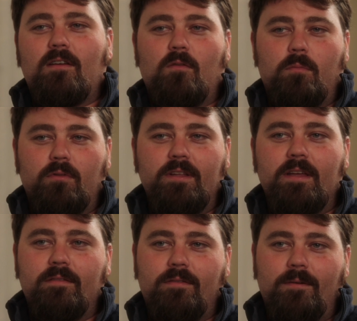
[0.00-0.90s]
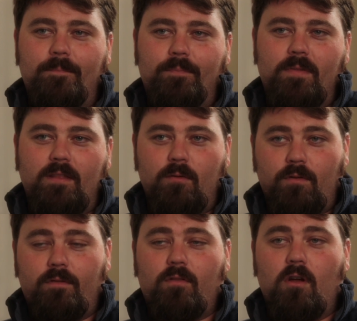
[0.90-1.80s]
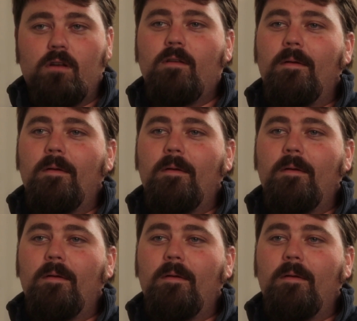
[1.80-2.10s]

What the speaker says: that I don't believe that there was a flood